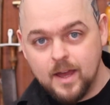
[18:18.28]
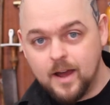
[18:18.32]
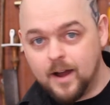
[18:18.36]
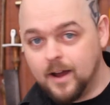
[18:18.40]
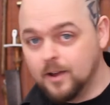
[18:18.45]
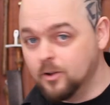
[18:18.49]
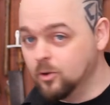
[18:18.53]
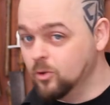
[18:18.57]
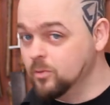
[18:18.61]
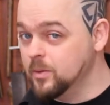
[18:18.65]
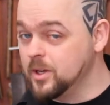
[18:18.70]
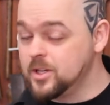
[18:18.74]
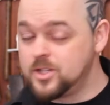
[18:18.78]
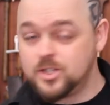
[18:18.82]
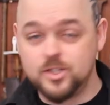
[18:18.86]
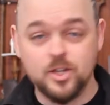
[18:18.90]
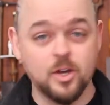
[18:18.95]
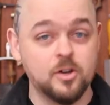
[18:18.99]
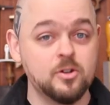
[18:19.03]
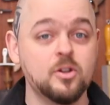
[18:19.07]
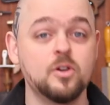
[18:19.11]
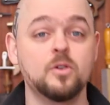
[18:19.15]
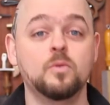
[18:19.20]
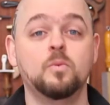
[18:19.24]
I almost
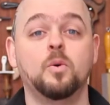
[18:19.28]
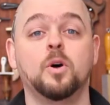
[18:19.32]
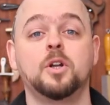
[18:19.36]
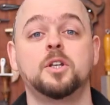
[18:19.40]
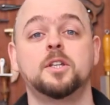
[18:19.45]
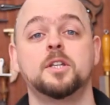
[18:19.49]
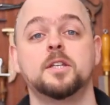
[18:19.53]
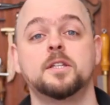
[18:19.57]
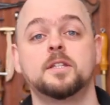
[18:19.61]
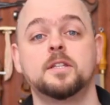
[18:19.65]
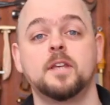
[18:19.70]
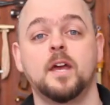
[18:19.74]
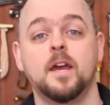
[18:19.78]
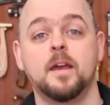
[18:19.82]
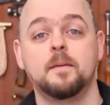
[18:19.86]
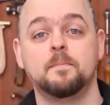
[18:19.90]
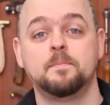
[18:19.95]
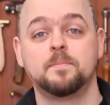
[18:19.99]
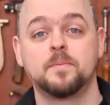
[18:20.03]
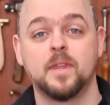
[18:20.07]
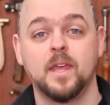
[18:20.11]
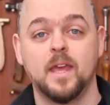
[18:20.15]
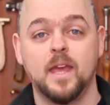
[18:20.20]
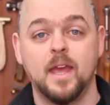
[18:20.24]
don't know what to say.
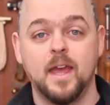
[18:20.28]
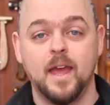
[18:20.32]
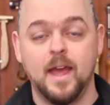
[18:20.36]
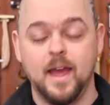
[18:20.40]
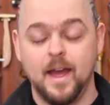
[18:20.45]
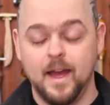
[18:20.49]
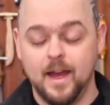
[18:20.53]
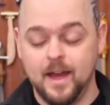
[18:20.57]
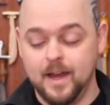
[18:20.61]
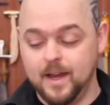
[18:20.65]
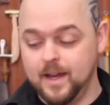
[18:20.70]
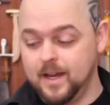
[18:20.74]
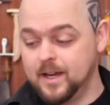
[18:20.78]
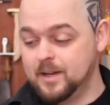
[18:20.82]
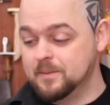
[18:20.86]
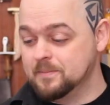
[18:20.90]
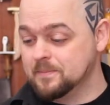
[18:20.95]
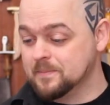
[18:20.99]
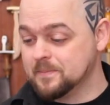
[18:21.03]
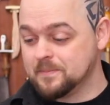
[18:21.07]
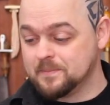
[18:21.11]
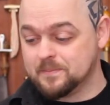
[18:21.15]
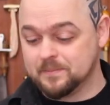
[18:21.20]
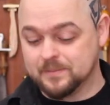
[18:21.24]

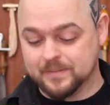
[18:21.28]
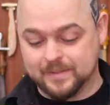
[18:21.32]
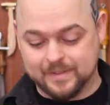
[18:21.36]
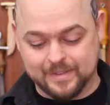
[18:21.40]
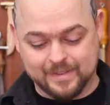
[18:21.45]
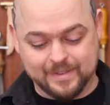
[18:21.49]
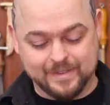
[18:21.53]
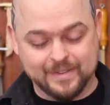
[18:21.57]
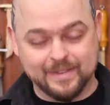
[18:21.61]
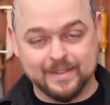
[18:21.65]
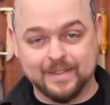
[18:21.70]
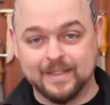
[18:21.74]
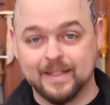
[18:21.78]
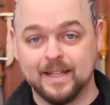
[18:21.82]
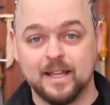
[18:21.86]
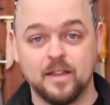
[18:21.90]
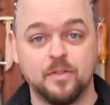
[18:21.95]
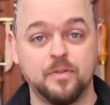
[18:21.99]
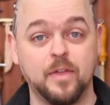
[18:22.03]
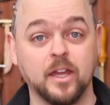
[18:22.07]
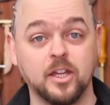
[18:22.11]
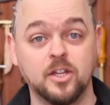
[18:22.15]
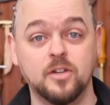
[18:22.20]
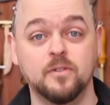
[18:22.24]
Um,
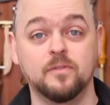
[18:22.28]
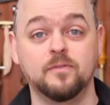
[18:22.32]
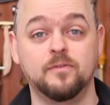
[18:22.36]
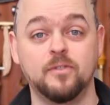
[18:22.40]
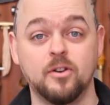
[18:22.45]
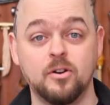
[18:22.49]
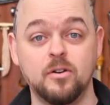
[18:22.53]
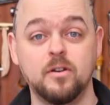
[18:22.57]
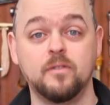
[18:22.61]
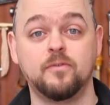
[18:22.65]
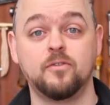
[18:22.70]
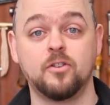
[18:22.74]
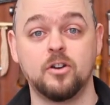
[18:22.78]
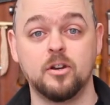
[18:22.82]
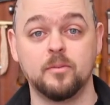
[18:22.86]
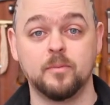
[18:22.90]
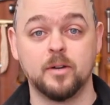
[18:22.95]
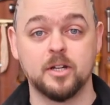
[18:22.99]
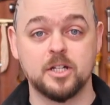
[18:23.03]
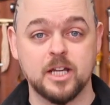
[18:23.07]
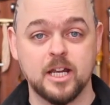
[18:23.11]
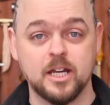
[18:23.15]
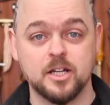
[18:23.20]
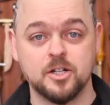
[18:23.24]
thank you very, very
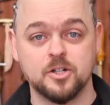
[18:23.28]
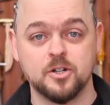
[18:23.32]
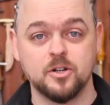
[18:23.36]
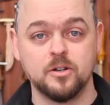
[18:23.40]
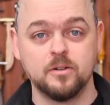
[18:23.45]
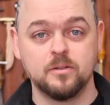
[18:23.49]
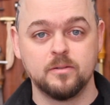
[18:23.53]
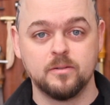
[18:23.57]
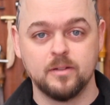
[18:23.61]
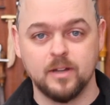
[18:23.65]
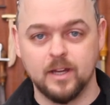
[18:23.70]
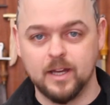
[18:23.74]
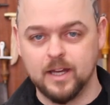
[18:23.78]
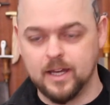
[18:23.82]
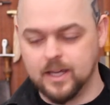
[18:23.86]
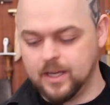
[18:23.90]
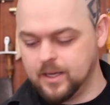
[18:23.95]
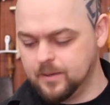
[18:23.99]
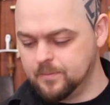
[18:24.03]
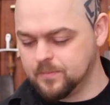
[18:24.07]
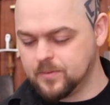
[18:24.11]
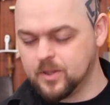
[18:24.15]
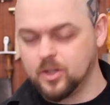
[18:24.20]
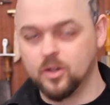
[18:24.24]
much, Andrew.
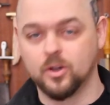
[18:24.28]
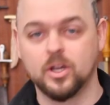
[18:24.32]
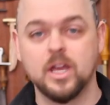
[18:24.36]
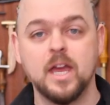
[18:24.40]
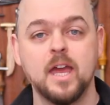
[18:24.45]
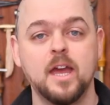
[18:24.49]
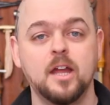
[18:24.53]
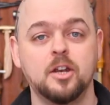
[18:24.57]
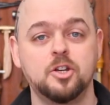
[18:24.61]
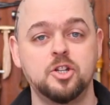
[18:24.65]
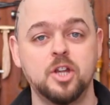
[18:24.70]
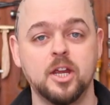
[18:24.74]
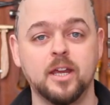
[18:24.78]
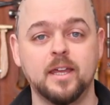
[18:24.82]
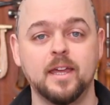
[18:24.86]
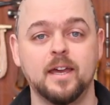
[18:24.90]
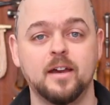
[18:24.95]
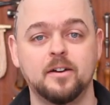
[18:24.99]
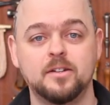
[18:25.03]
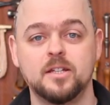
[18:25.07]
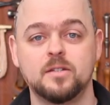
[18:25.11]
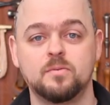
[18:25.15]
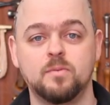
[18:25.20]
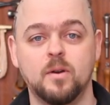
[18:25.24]
Uh, look, check
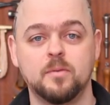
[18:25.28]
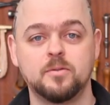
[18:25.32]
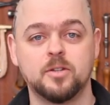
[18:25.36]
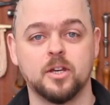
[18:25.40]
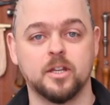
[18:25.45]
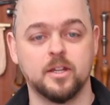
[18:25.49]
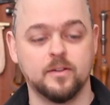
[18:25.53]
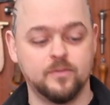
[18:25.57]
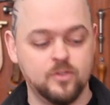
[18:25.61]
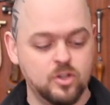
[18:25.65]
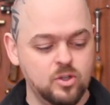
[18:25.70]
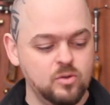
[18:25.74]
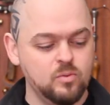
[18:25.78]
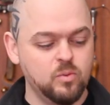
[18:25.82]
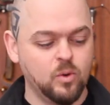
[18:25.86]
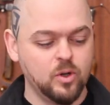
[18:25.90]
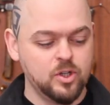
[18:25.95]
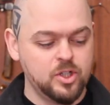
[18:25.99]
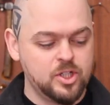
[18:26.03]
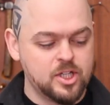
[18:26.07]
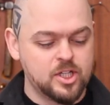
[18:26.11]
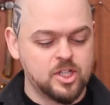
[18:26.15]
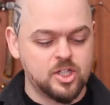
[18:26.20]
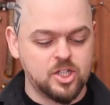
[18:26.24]
out his website. If you
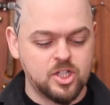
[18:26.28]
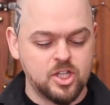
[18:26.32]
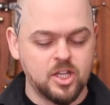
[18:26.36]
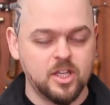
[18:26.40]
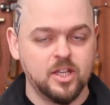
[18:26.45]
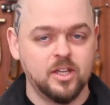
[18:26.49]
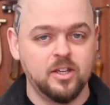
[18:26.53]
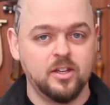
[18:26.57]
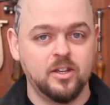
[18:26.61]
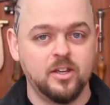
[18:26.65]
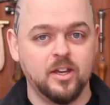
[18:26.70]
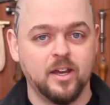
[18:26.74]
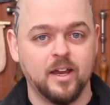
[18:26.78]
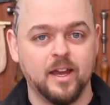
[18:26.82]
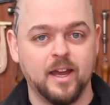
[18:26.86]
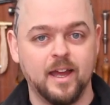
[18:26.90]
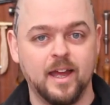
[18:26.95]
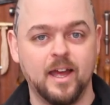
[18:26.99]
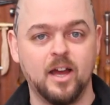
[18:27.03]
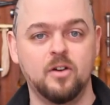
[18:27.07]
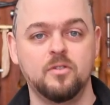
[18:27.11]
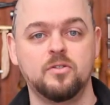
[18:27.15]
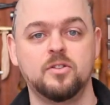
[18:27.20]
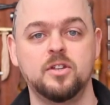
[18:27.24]
want to see
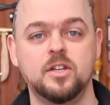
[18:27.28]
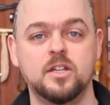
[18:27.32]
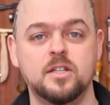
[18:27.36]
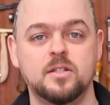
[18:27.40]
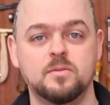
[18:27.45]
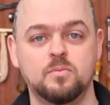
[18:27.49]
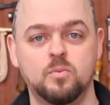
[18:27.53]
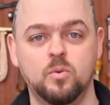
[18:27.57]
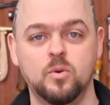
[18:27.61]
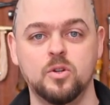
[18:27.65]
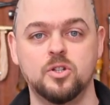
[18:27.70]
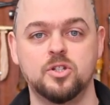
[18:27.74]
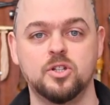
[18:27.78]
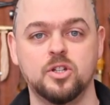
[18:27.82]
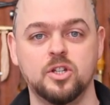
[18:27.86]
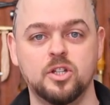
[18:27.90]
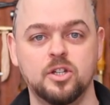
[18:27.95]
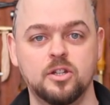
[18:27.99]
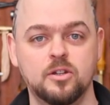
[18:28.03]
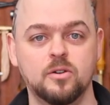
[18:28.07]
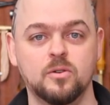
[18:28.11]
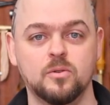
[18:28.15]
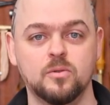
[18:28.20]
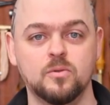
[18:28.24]
how these woods are
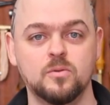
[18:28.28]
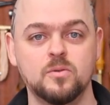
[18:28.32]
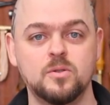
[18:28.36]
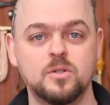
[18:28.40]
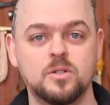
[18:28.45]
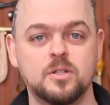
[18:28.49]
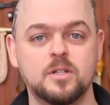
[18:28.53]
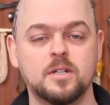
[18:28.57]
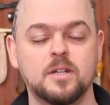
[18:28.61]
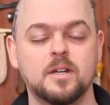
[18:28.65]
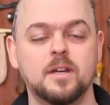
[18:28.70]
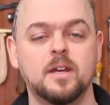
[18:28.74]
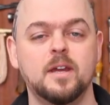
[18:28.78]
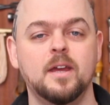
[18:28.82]
used,